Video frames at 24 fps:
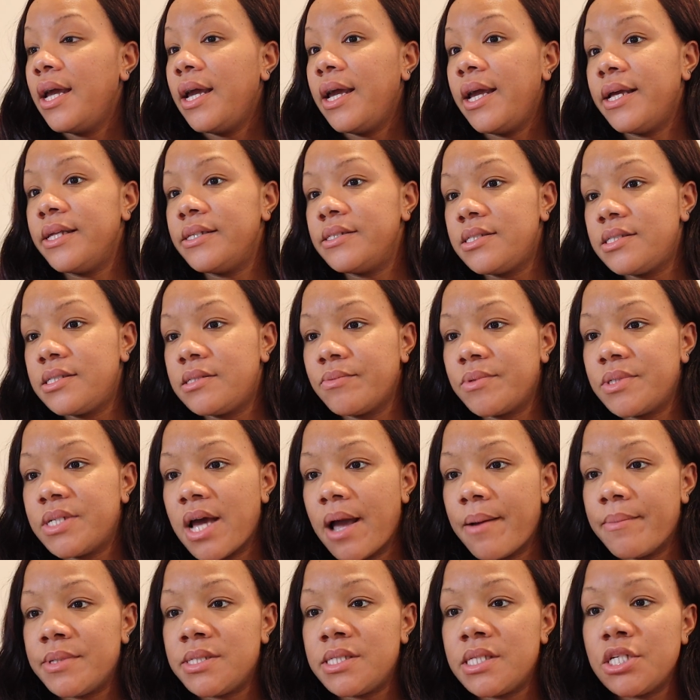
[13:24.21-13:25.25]
It's, what
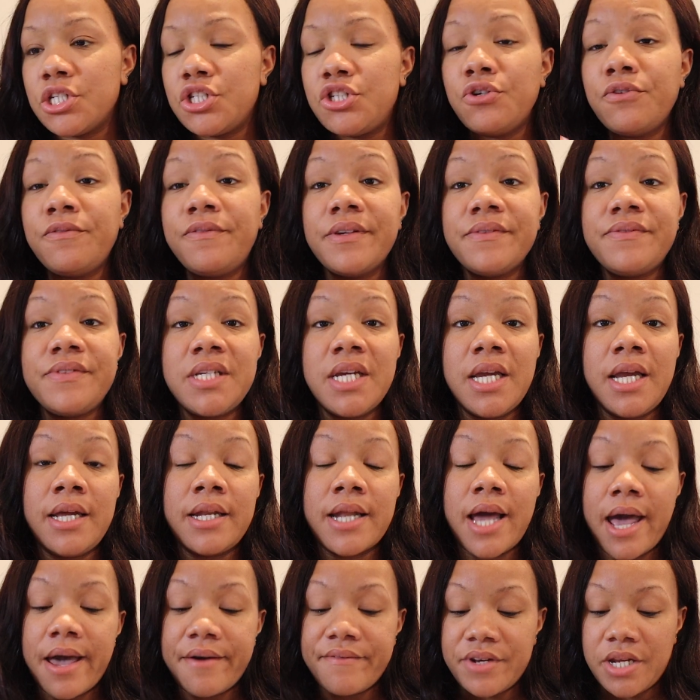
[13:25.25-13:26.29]
time is it?
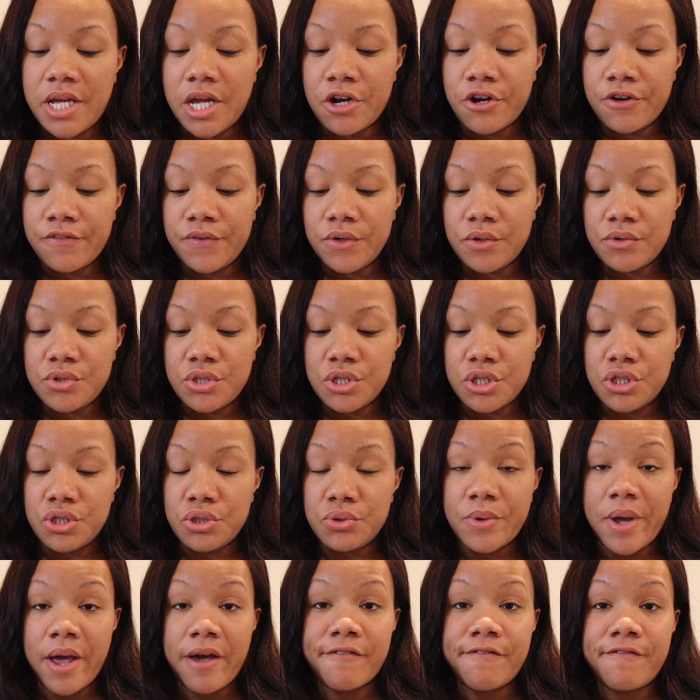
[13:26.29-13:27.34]
2:15. I have an interview to
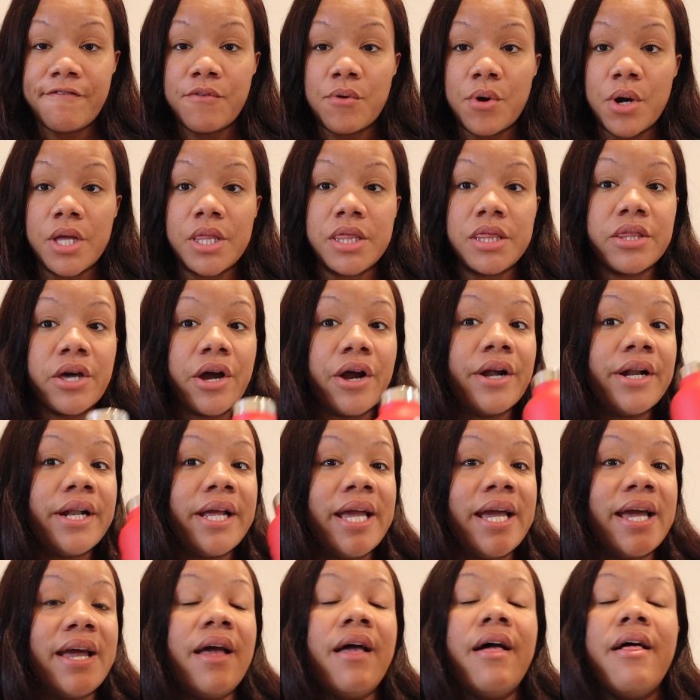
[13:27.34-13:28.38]
do at
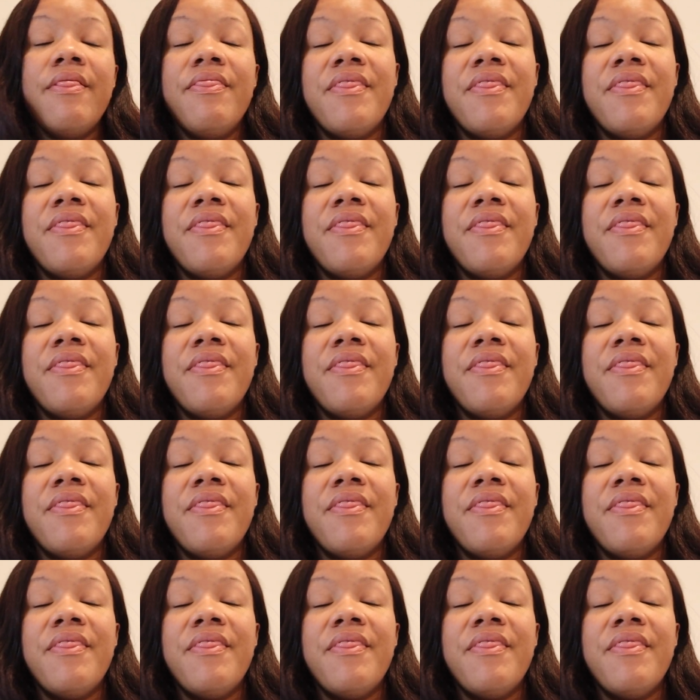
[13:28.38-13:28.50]
4:30.